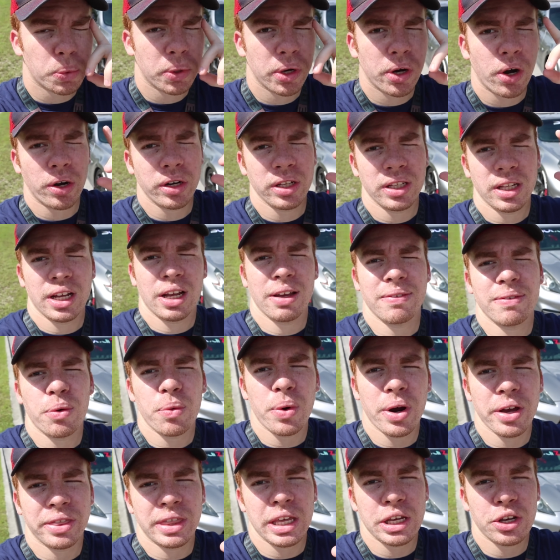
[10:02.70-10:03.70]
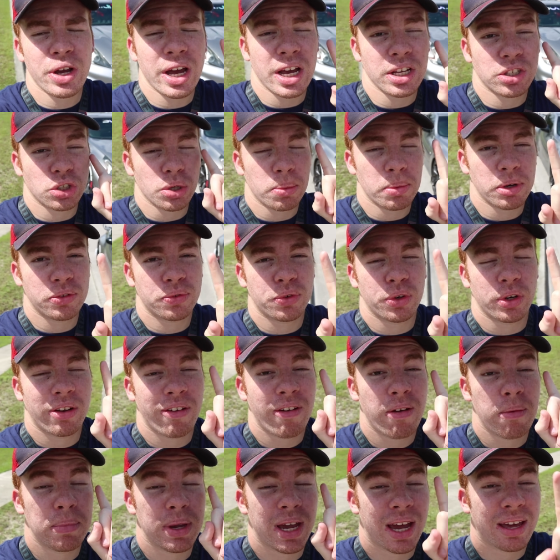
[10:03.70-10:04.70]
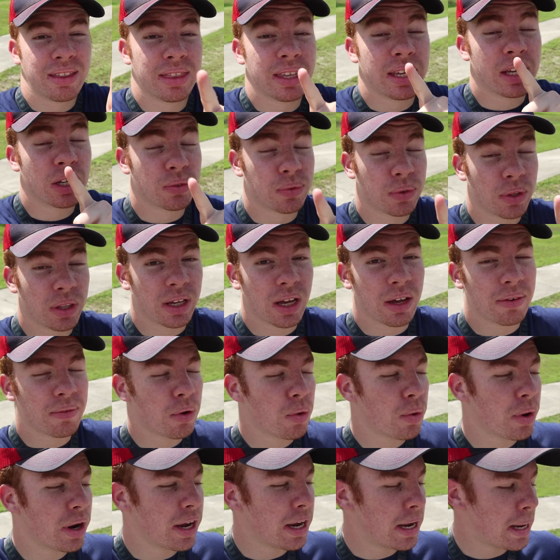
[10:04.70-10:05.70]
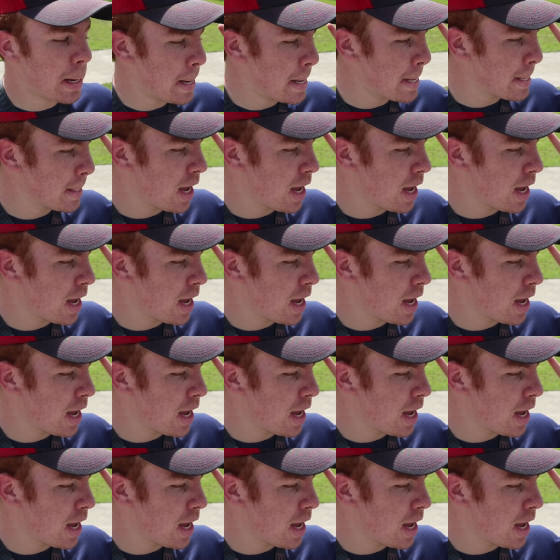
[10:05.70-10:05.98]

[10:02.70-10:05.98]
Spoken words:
regarding the giveaway, thank you guys so much for giving me ideas for the giveaway.